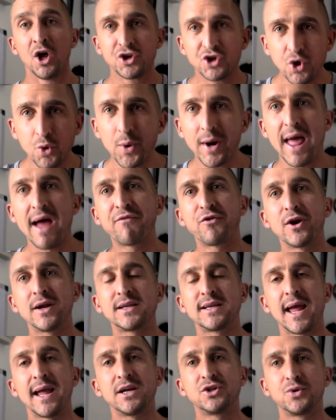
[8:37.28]
Do whatever it
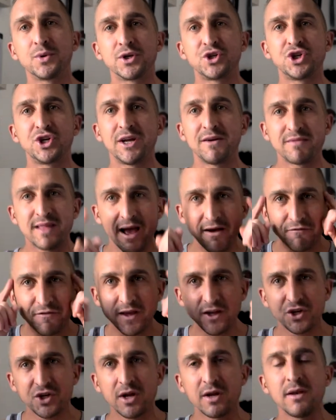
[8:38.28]
takes to achieve that
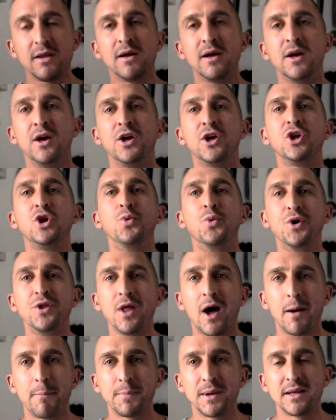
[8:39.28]
vision you will
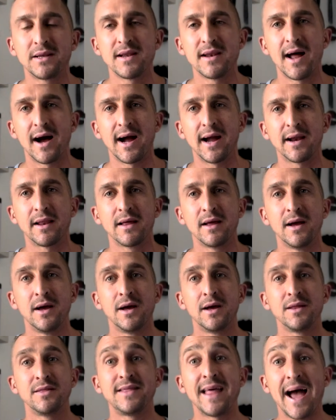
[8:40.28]
not be denied.
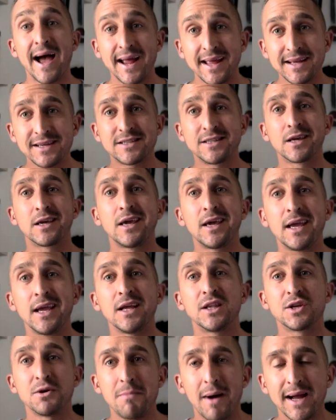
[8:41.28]
That is the
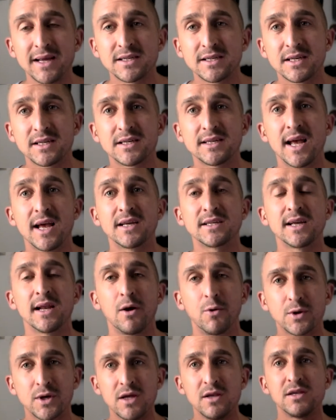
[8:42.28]
key to my success, and
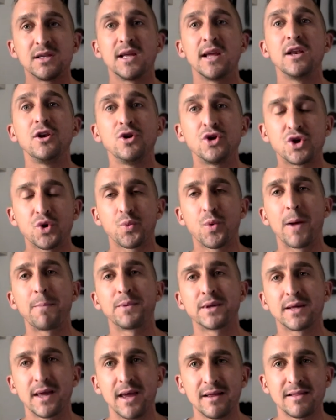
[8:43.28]
I will continue to
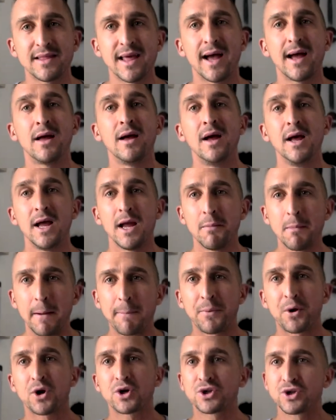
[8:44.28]
replicate that in my
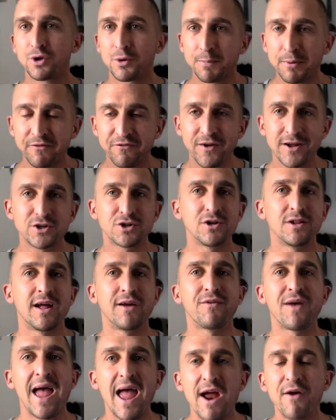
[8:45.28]
personal and professional
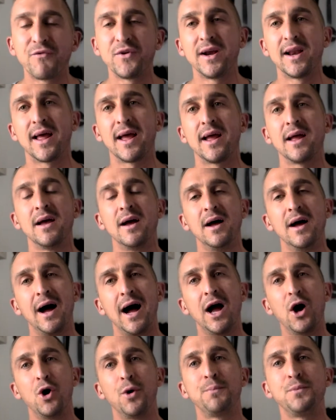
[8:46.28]
life every day.
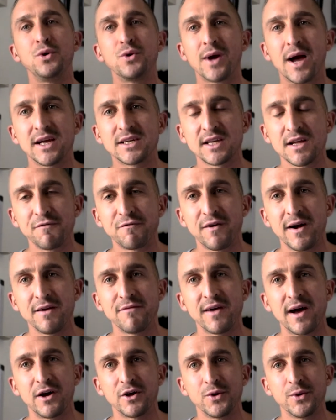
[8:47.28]
I hope you guys can find
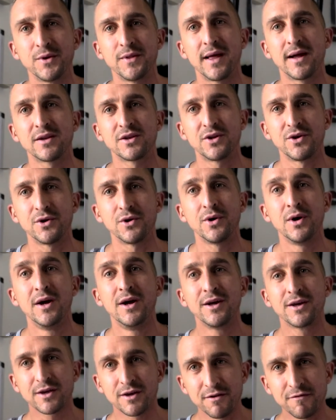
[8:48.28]
value in that too.
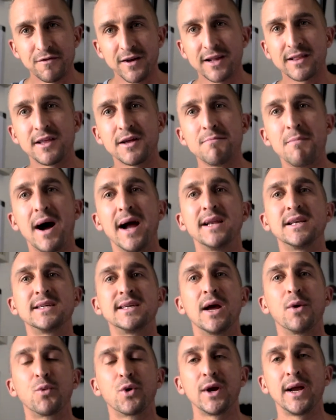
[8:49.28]
Convicted
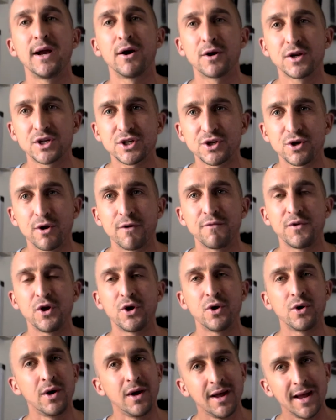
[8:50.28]
Mindset, we're here to serve
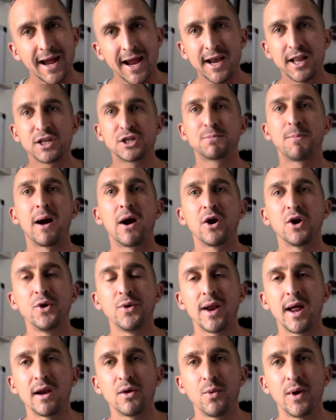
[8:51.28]
you and inspire you
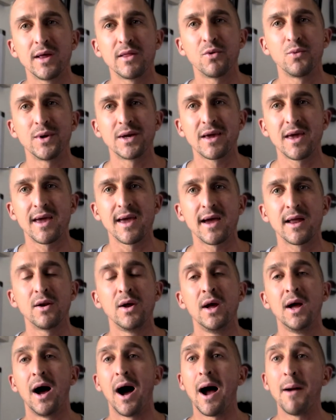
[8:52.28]
in any way that we can.
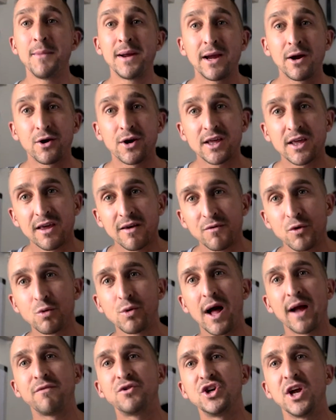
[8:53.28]
I'm here to give you
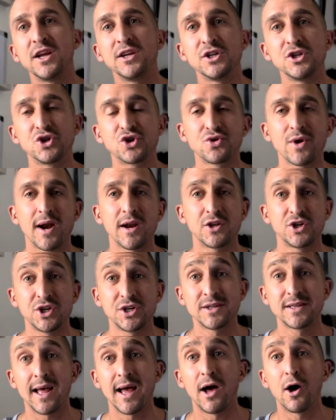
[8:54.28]
life changing
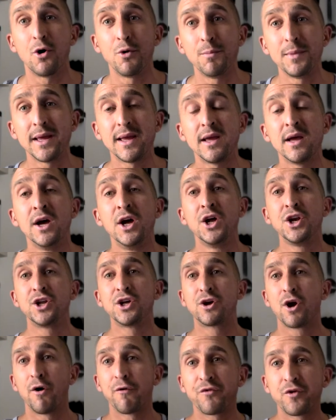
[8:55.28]
strategies that help me to
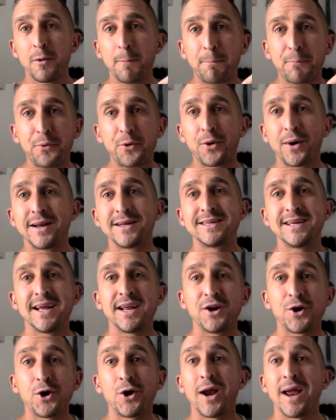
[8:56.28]
go from
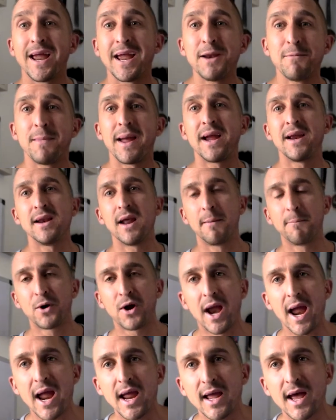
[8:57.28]
prison or inmate
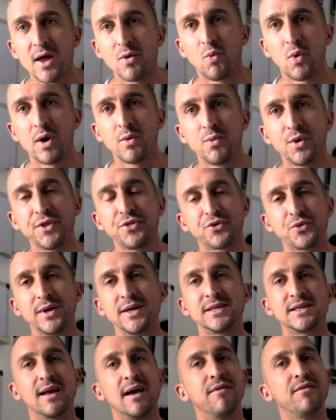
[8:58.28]
number
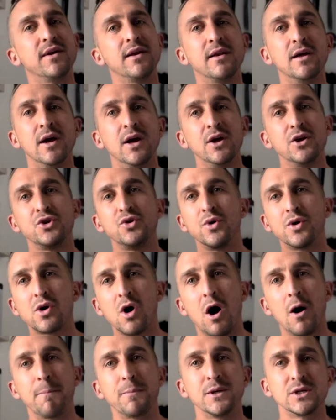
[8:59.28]
AN1137 to
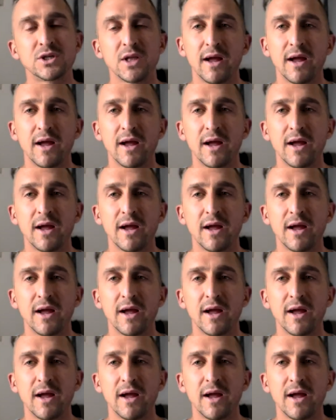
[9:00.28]
accomplished